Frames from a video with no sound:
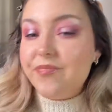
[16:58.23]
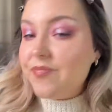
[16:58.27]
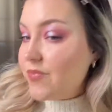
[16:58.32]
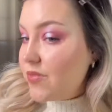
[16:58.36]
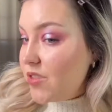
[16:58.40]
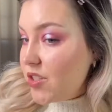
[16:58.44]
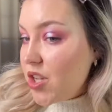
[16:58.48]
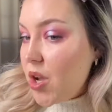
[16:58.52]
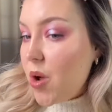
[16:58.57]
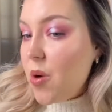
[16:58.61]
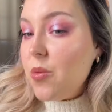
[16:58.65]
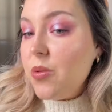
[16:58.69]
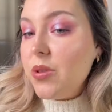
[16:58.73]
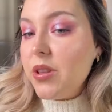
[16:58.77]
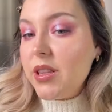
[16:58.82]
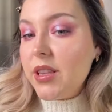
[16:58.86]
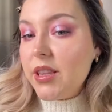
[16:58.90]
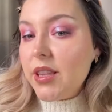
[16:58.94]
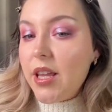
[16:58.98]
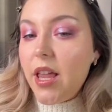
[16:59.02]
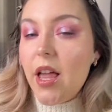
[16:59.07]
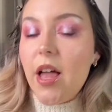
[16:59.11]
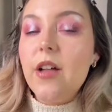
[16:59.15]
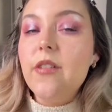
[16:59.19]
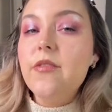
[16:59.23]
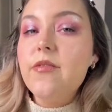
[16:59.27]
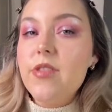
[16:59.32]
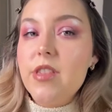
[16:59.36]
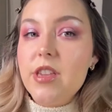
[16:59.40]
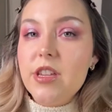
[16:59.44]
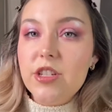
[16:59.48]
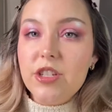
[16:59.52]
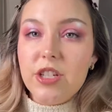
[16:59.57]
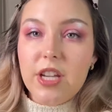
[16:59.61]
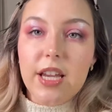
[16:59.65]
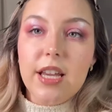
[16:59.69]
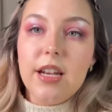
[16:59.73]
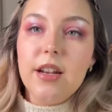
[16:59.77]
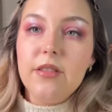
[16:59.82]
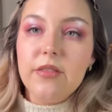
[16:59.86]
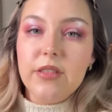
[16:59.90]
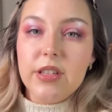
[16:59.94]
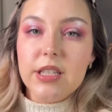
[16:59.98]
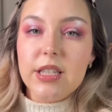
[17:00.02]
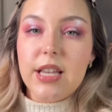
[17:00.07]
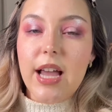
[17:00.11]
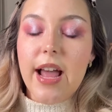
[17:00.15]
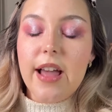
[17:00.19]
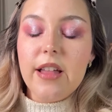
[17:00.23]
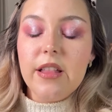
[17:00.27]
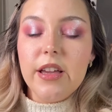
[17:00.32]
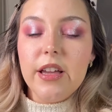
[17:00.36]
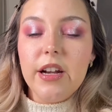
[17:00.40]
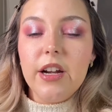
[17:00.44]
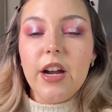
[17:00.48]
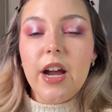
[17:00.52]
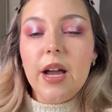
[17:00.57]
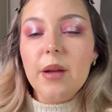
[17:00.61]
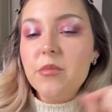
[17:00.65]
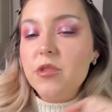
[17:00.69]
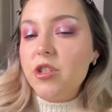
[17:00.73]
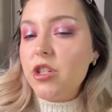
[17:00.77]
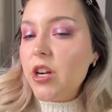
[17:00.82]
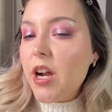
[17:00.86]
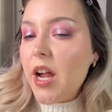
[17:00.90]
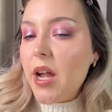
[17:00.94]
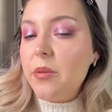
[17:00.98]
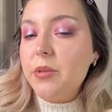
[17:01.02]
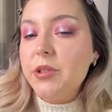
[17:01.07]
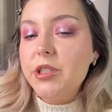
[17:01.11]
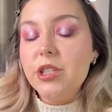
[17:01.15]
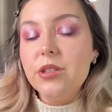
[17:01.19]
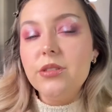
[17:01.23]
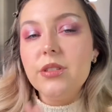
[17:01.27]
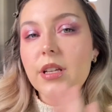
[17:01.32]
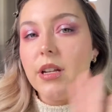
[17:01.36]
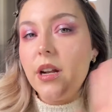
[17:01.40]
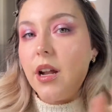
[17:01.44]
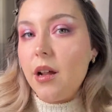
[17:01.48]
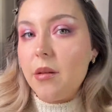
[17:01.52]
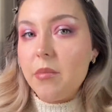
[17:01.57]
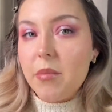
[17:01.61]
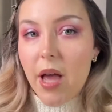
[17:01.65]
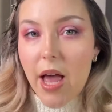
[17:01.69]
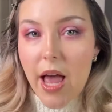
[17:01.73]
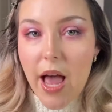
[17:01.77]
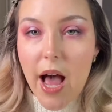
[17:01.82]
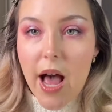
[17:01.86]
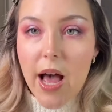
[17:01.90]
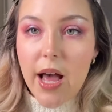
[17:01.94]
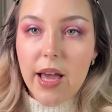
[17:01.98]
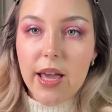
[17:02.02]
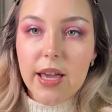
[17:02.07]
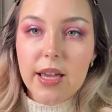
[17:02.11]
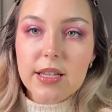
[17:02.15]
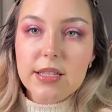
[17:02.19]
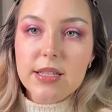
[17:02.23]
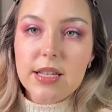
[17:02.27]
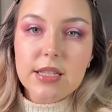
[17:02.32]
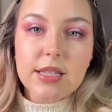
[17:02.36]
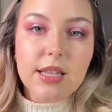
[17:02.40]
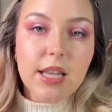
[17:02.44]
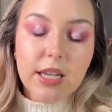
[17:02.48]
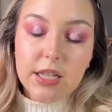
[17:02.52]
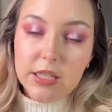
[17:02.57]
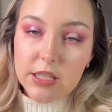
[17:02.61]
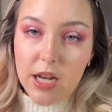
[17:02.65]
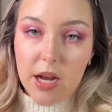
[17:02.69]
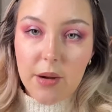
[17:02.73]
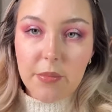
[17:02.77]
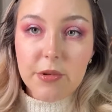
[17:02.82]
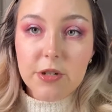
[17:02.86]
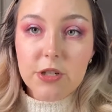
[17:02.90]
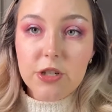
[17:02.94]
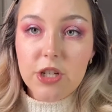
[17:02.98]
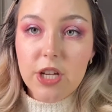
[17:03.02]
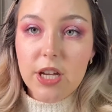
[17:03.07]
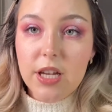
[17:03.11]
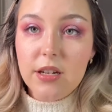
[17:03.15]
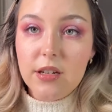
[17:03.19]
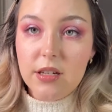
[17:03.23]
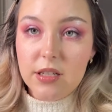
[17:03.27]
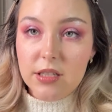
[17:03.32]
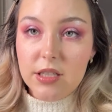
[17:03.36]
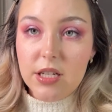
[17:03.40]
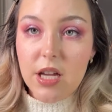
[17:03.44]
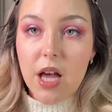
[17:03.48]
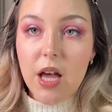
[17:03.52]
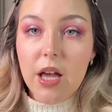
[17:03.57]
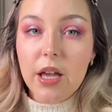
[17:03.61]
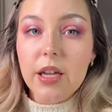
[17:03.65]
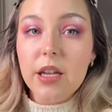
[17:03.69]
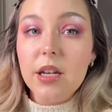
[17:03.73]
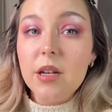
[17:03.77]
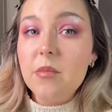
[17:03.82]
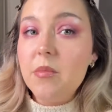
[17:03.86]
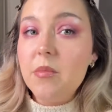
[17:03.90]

don't love the shade of this highlighter. I'm sure I will use it on my eyes as like a topper shade a ton,